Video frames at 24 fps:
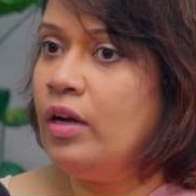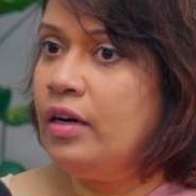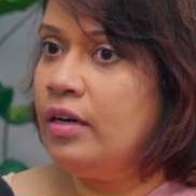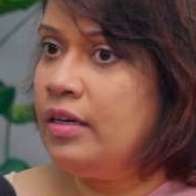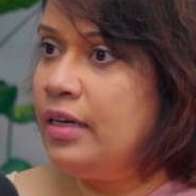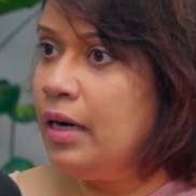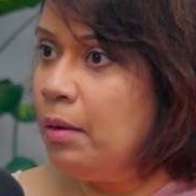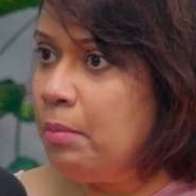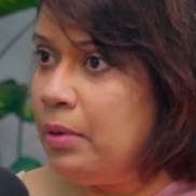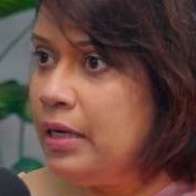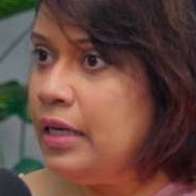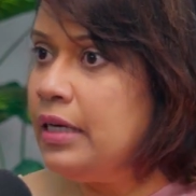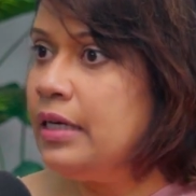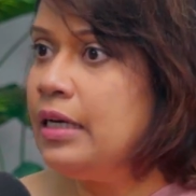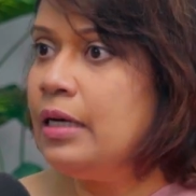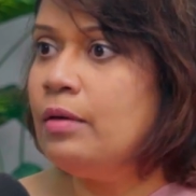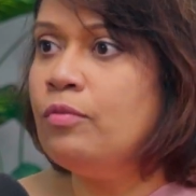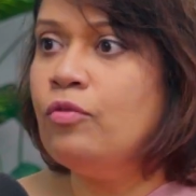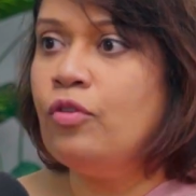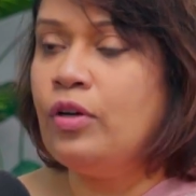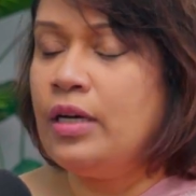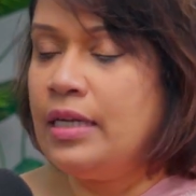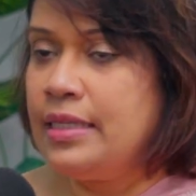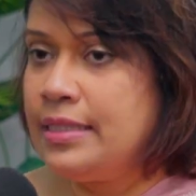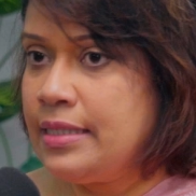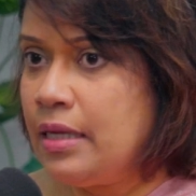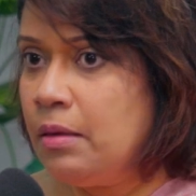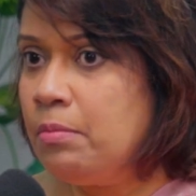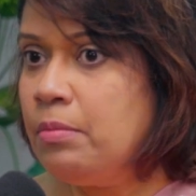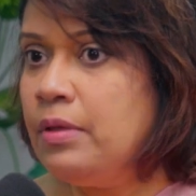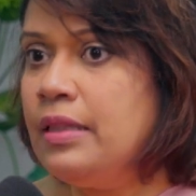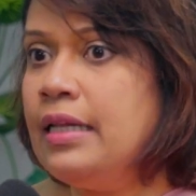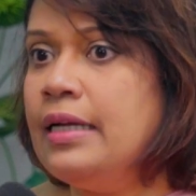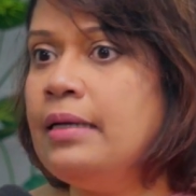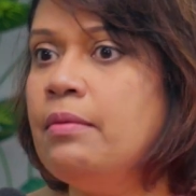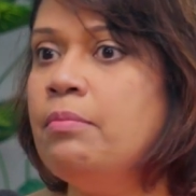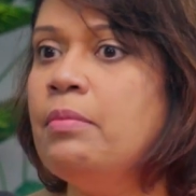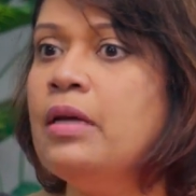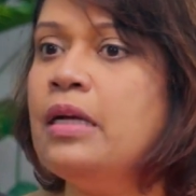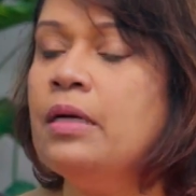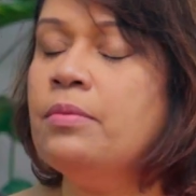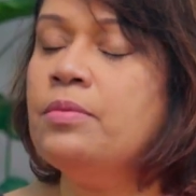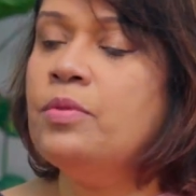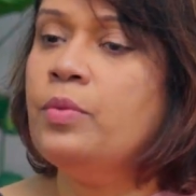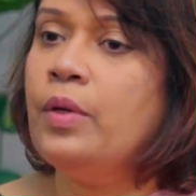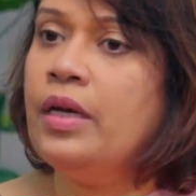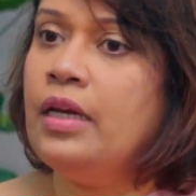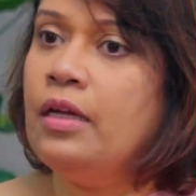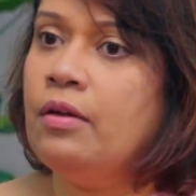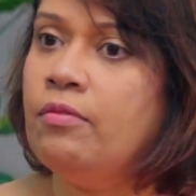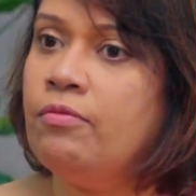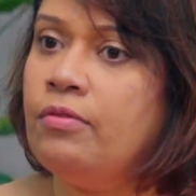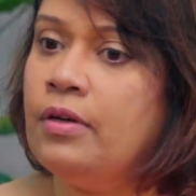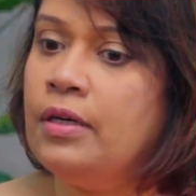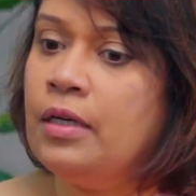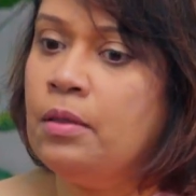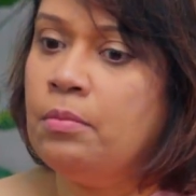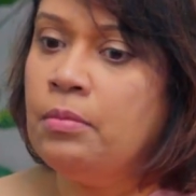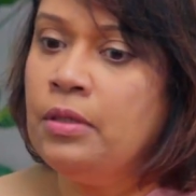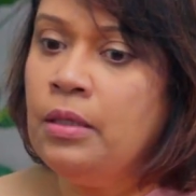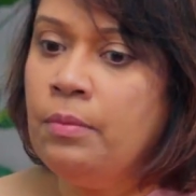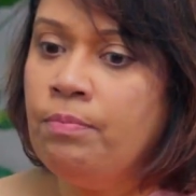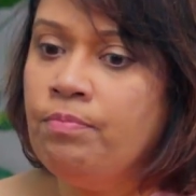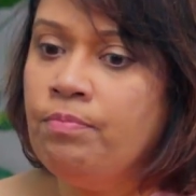are a double income, for example, that becomes very affordable.